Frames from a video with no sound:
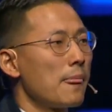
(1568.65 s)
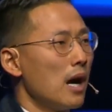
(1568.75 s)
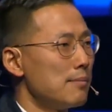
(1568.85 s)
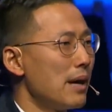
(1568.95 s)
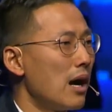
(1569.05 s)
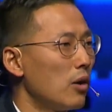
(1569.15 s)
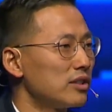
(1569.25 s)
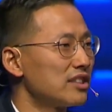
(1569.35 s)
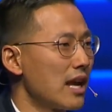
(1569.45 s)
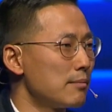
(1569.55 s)
about
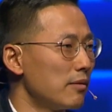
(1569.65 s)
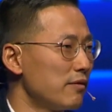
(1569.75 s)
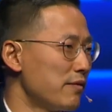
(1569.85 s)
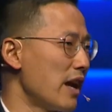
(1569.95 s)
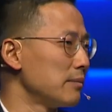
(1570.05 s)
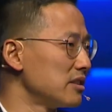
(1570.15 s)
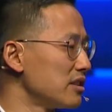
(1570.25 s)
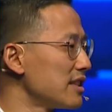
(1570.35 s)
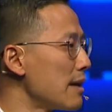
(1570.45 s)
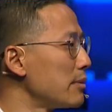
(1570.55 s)
families in
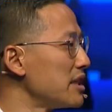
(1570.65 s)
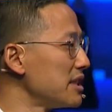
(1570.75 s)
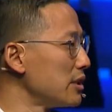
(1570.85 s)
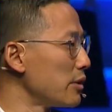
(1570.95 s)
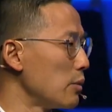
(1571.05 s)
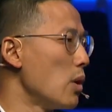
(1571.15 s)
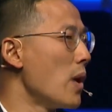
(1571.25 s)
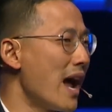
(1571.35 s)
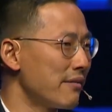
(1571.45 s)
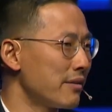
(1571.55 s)
San Bernardino that
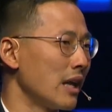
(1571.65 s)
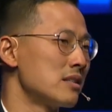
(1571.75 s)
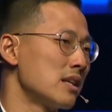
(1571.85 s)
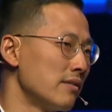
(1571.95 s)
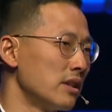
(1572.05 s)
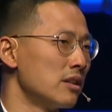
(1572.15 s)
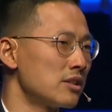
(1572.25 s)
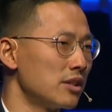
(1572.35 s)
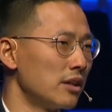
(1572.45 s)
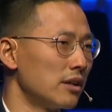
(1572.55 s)
won't have Thanksgiving
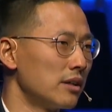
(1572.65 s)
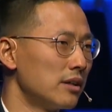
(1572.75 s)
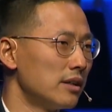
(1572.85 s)
this year.